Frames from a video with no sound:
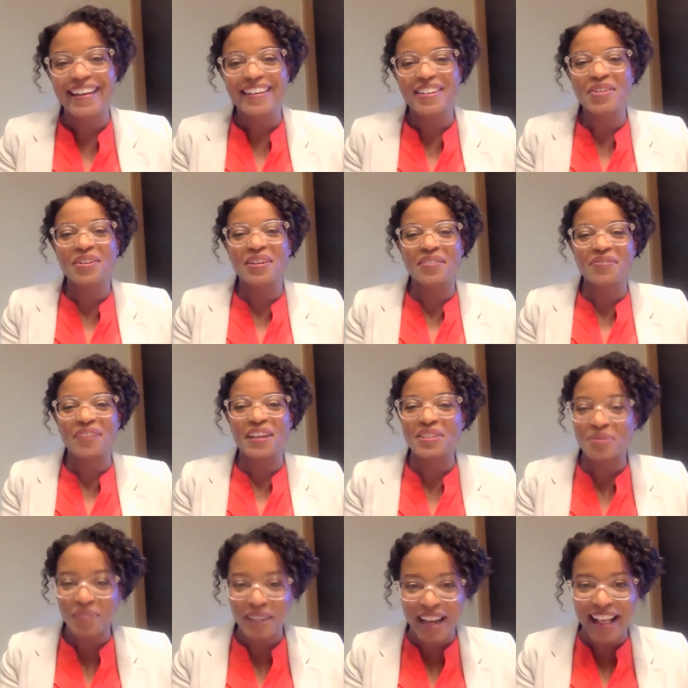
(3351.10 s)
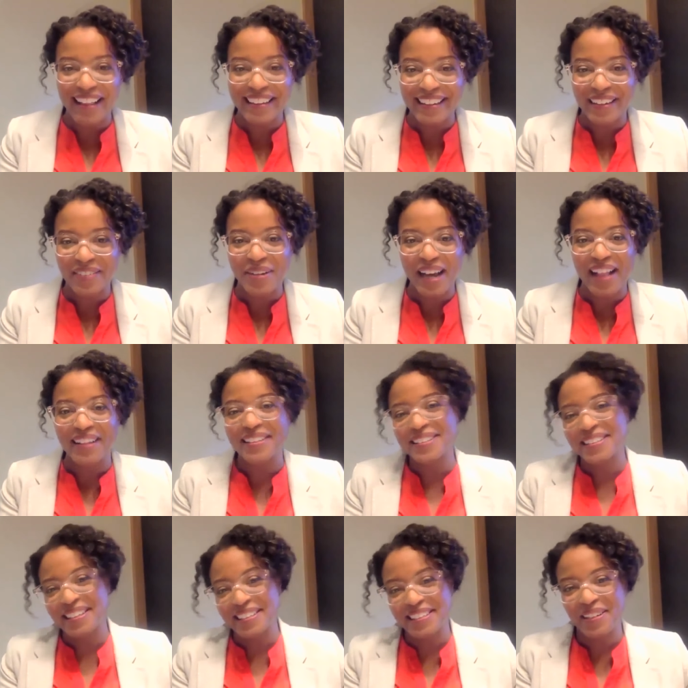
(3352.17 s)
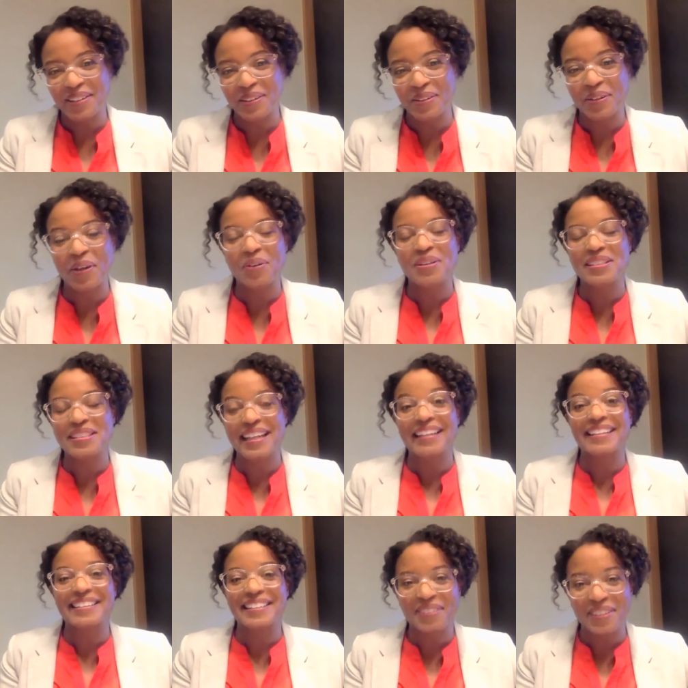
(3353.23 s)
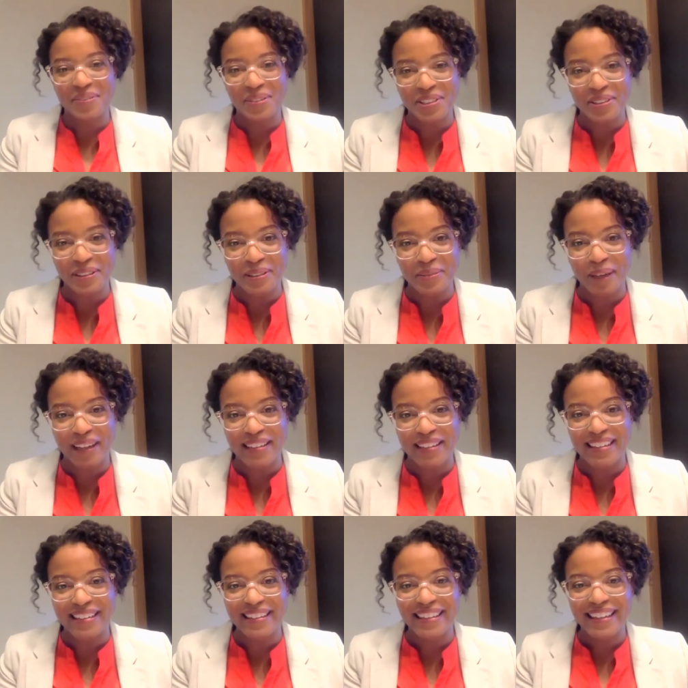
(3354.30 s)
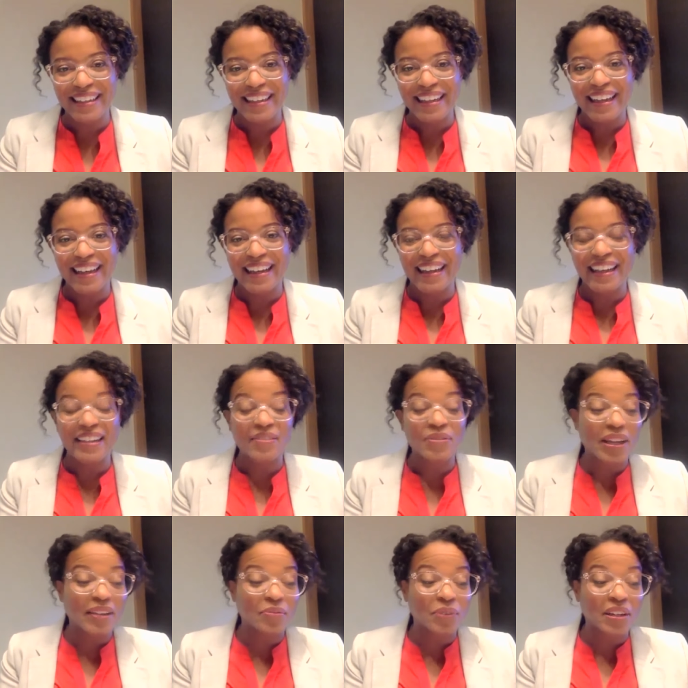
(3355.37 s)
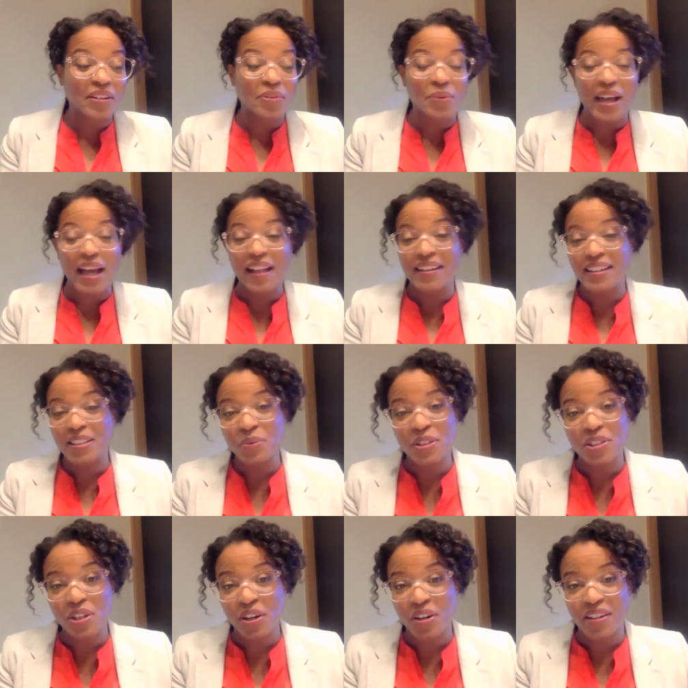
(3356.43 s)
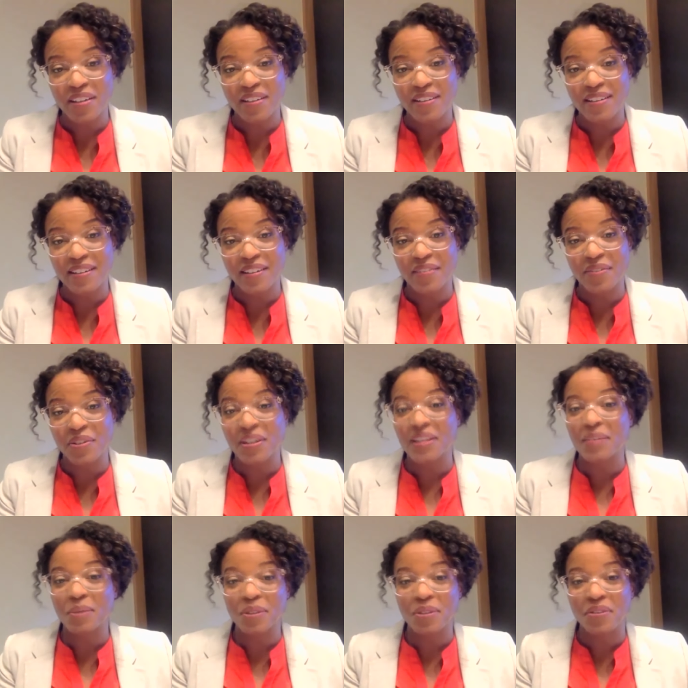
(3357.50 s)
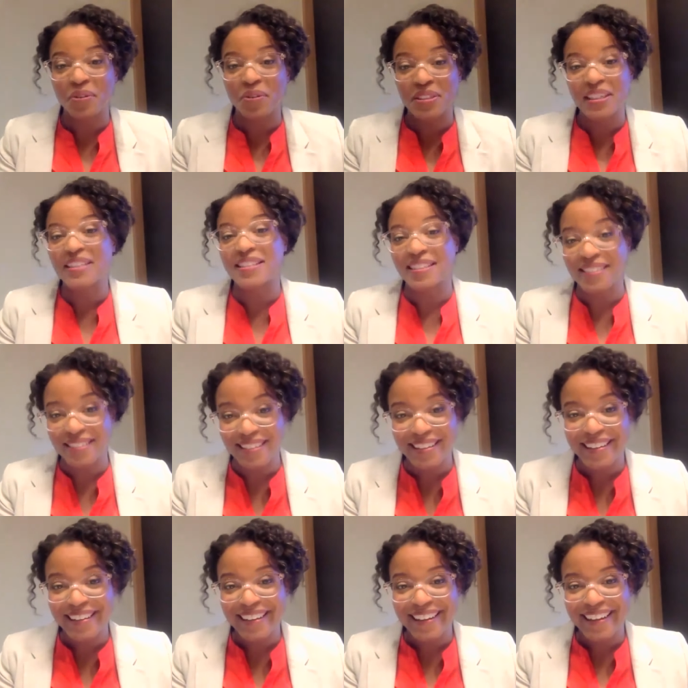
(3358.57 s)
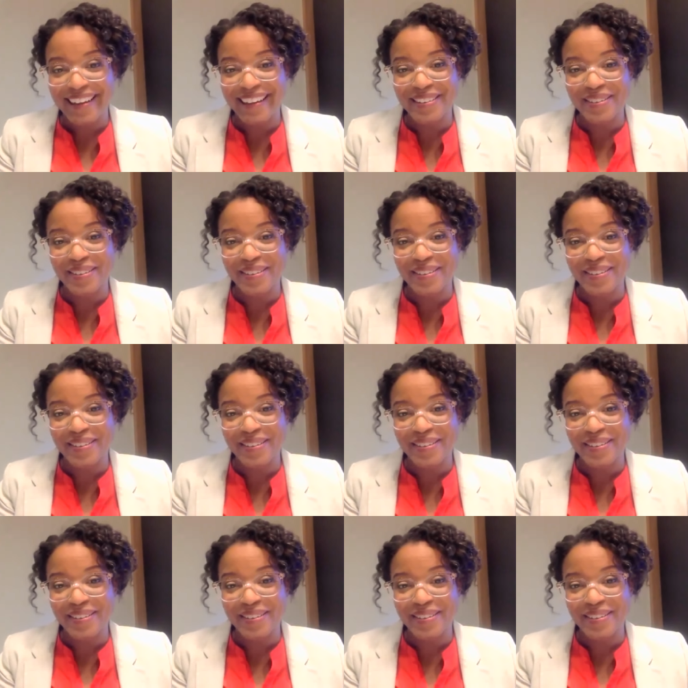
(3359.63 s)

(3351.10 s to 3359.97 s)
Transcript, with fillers: You're going to face okay. reality, and reality is going to tell you, oh, it's slightly different than what you expected. Uh, and, and and the reality is, we started Kiverdi in the middle of a recession. Uh,